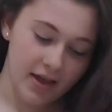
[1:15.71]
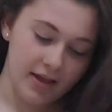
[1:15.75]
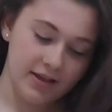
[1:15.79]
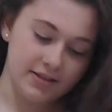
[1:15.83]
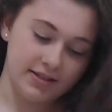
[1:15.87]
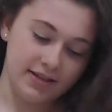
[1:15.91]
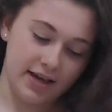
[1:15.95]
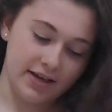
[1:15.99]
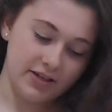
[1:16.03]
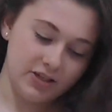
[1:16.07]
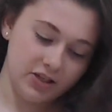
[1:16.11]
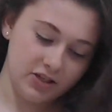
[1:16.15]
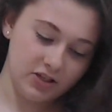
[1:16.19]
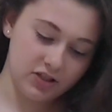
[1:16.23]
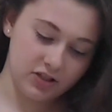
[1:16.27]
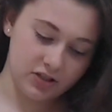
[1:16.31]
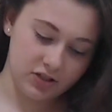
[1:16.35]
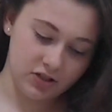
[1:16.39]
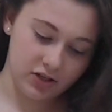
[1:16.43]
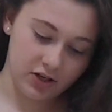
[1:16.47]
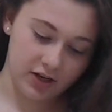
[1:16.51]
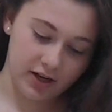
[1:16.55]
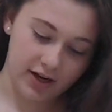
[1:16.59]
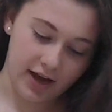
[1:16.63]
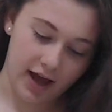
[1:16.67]
Scientists
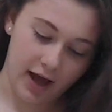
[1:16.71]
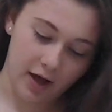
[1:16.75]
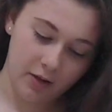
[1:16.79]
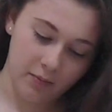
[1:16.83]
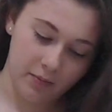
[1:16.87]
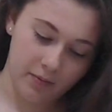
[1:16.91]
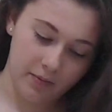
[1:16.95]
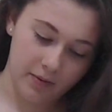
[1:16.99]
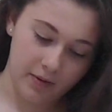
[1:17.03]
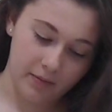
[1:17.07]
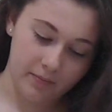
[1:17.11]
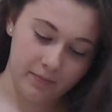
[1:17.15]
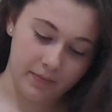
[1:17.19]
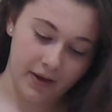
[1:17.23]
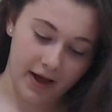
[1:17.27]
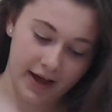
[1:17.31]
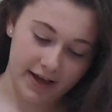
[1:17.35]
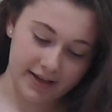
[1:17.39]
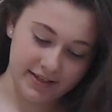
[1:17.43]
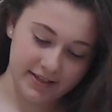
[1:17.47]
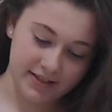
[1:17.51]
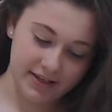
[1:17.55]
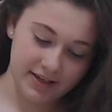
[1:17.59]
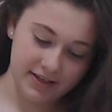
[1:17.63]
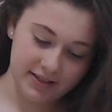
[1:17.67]
took an
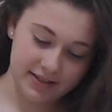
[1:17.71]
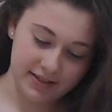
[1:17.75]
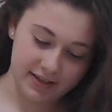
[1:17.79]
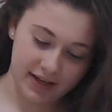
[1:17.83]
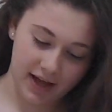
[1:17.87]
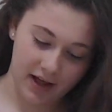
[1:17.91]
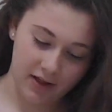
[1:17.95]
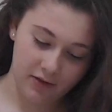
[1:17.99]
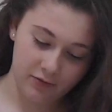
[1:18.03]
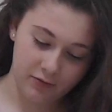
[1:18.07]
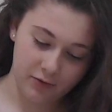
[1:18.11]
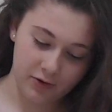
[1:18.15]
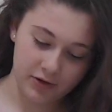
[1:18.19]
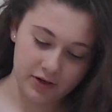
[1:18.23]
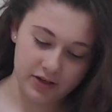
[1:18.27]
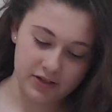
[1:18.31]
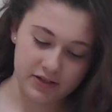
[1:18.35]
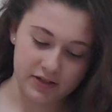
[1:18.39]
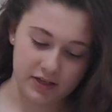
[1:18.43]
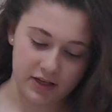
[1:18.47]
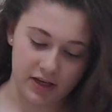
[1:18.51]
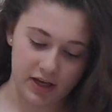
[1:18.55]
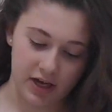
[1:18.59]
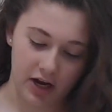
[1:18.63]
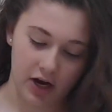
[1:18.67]
Alpizos, California
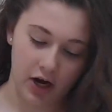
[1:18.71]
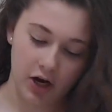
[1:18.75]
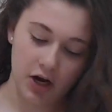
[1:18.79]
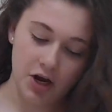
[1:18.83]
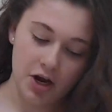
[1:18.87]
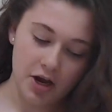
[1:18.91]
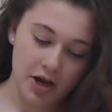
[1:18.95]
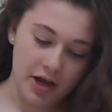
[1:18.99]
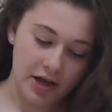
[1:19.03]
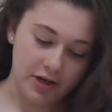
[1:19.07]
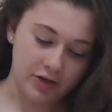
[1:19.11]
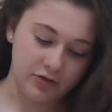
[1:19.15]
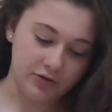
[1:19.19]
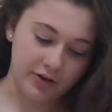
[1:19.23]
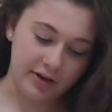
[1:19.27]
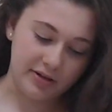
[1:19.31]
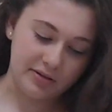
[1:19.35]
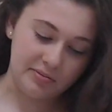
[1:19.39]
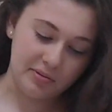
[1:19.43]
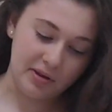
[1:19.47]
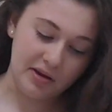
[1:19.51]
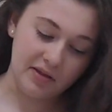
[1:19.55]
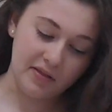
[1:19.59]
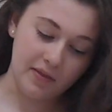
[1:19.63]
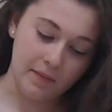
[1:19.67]
sea hare and
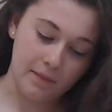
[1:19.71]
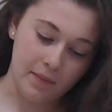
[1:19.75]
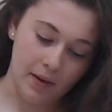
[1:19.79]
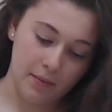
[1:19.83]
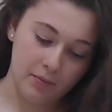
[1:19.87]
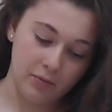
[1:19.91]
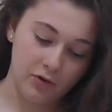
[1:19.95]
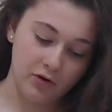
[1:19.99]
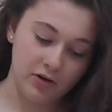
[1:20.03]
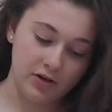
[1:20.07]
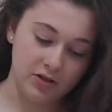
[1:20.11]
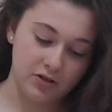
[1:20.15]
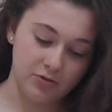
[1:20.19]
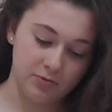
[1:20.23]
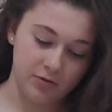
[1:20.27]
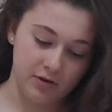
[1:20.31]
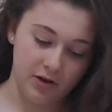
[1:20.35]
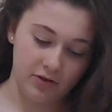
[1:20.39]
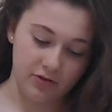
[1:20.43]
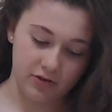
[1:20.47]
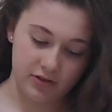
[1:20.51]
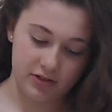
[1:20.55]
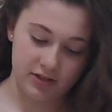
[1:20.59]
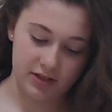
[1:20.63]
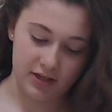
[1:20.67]
transplanted the memory into
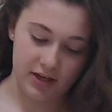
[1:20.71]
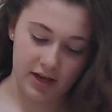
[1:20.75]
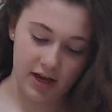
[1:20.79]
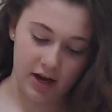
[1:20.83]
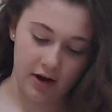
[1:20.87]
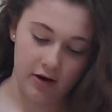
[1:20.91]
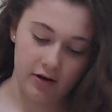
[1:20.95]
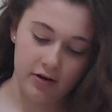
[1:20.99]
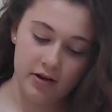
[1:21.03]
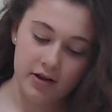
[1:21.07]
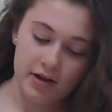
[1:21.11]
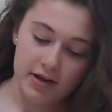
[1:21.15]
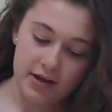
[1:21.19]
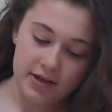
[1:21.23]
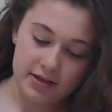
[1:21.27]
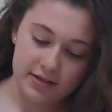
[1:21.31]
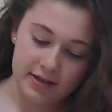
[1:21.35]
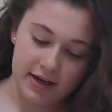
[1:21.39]
another sea hare.